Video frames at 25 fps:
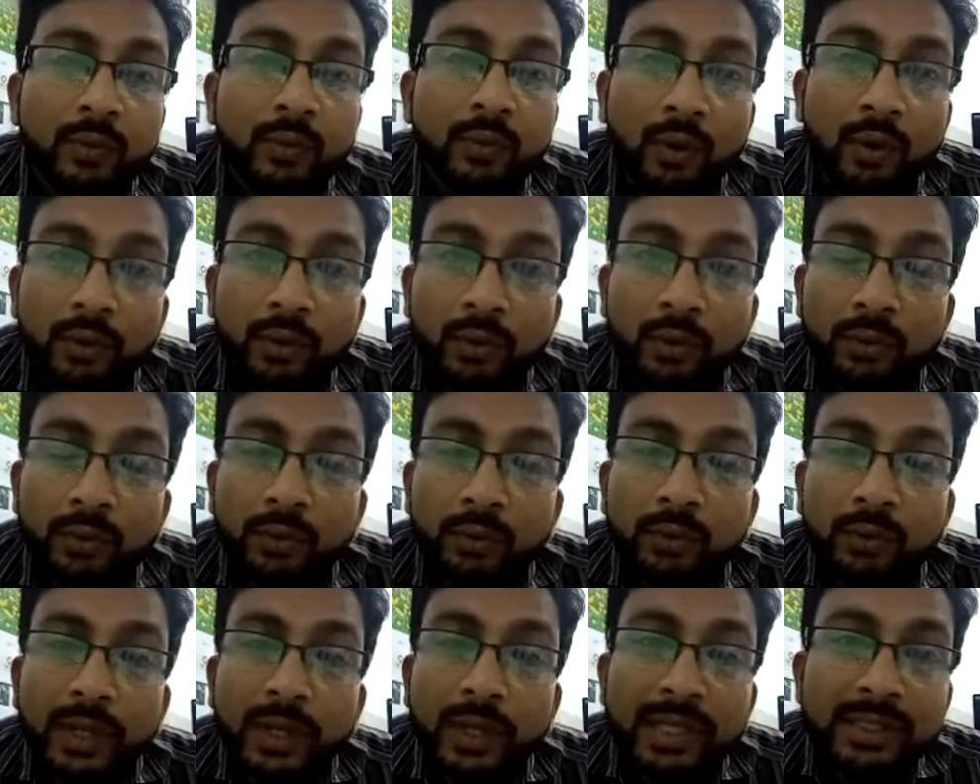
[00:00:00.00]
want
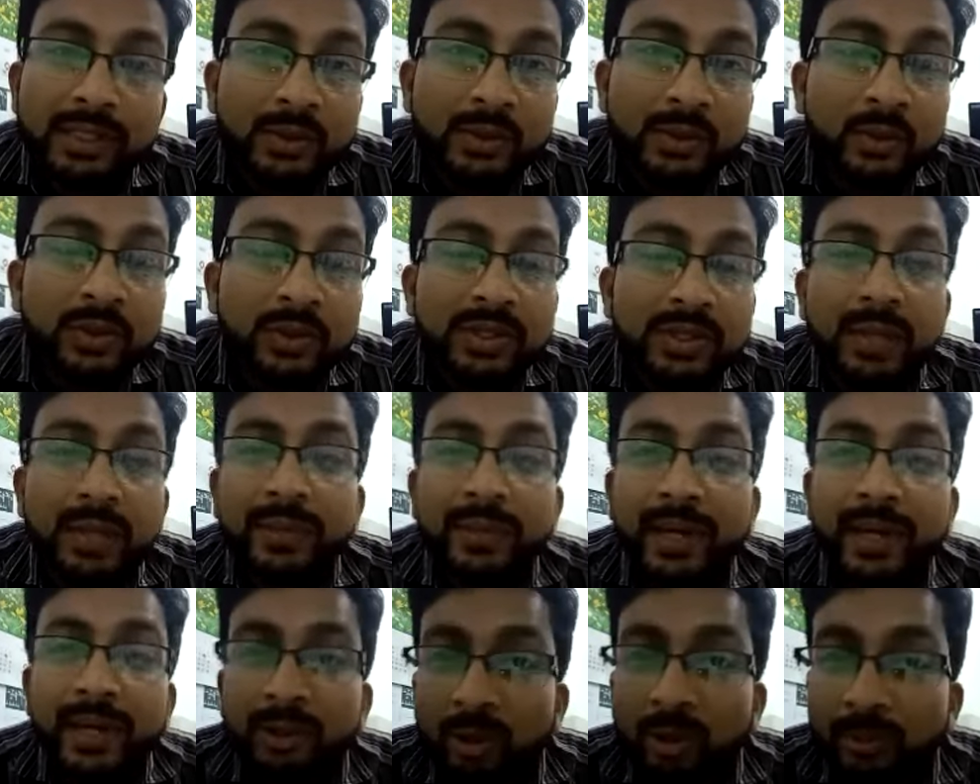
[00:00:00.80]
to exclude
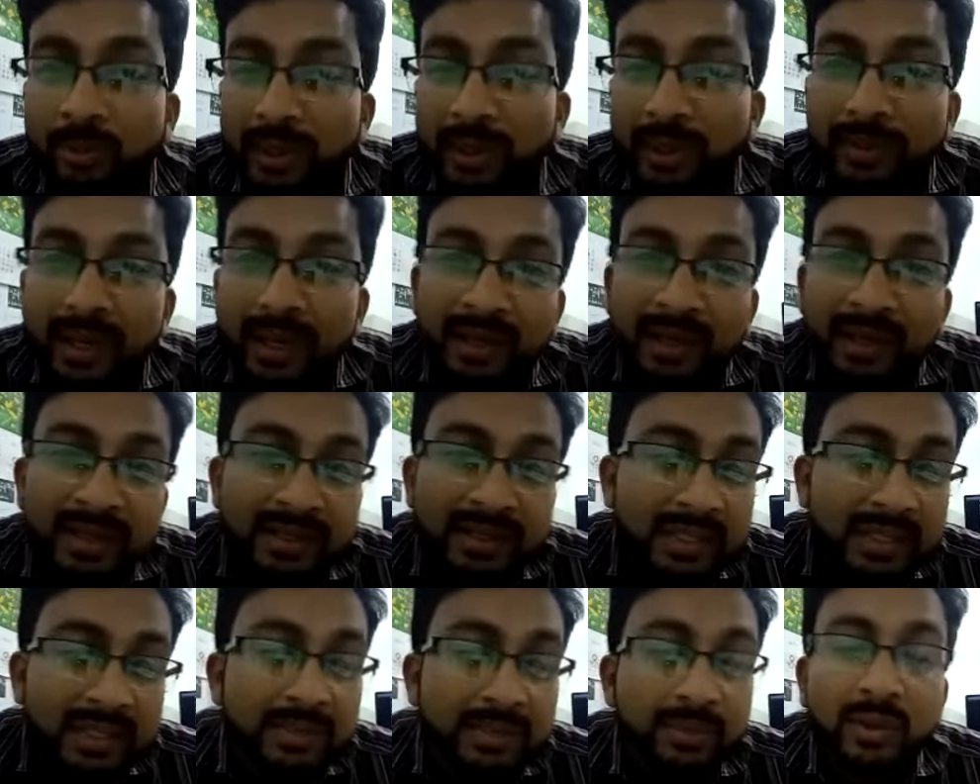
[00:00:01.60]
some ectopic
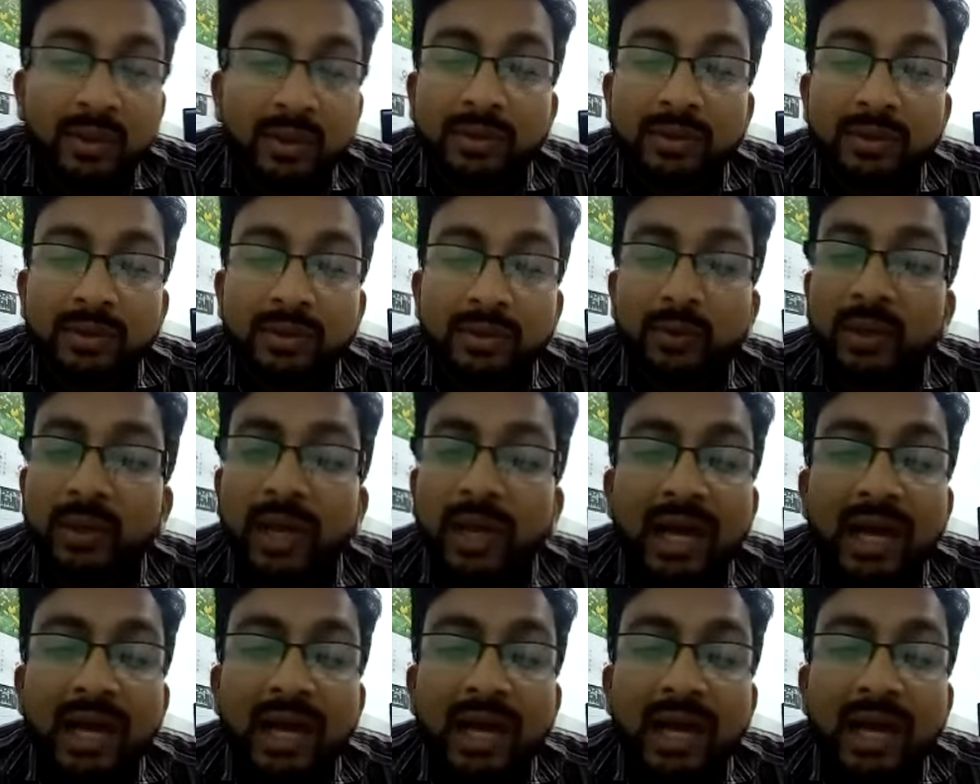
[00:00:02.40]
pregnancies because you